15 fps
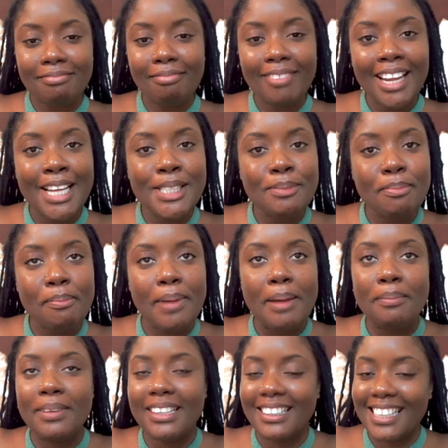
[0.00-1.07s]
it's my
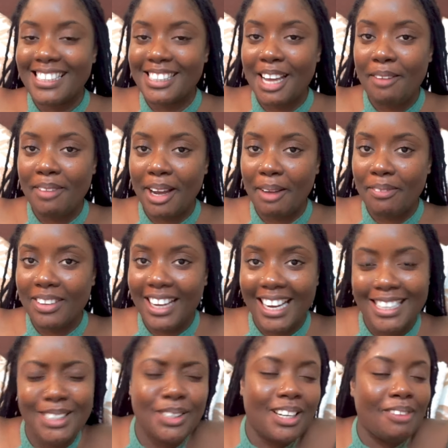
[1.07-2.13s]
birthday is coming up, you
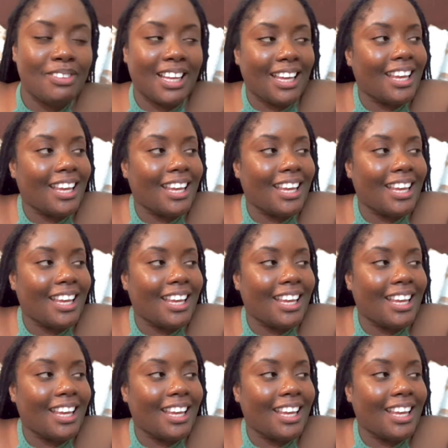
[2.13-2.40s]
guys, so I'm like